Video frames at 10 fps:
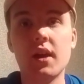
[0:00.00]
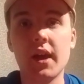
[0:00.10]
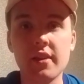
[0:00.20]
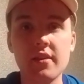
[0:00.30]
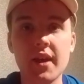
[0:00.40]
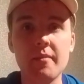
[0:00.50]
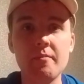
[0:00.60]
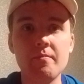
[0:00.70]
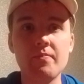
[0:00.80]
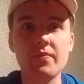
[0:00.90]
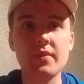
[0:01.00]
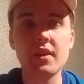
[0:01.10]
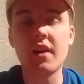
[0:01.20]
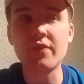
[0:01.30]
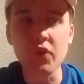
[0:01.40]
And
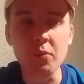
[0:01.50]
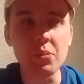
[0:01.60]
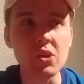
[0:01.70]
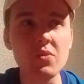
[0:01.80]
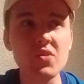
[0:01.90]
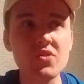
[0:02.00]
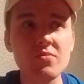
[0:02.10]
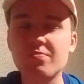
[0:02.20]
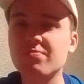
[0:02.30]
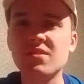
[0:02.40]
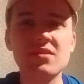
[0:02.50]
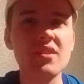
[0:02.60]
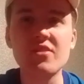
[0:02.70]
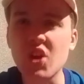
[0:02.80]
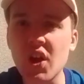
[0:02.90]
I thought Blues
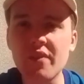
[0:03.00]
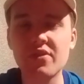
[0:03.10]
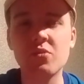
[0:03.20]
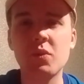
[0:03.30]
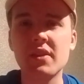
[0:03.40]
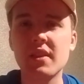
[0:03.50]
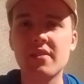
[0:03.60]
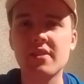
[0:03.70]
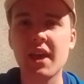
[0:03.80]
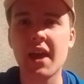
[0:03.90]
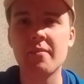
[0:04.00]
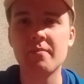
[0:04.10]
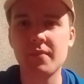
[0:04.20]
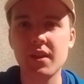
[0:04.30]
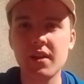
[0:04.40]
deserved to win this game.
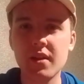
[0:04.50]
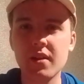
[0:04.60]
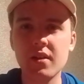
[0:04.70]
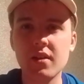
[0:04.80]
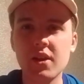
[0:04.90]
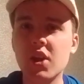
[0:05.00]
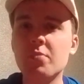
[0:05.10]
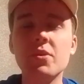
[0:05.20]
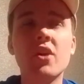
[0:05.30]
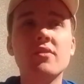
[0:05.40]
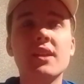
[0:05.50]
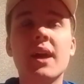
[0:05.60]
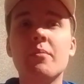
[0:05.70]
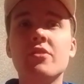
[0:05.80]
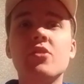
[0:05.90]
QPR did
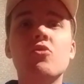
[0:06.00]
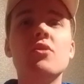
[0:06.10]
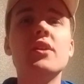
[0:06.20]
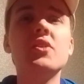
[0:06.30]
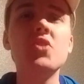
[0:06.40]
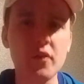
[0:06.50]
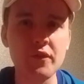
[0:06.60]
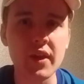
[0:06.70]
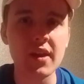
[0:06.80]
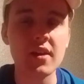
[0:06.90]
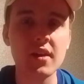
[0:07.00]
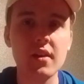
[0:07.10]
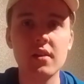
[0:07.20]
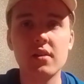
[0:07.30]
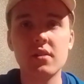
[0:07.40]
absolutely nothing.
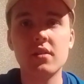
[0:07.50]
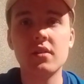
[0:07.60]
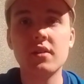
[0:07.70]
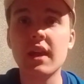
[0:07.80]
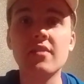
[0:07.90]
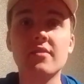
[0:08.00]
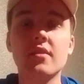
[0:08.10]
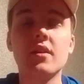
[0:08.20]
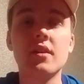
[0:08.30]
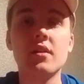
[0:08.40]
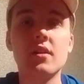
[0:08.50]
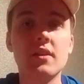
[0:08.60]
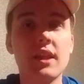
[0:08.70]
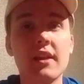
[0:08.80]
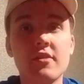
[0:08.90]
Yes,
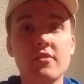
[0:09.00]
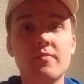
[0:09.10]
in the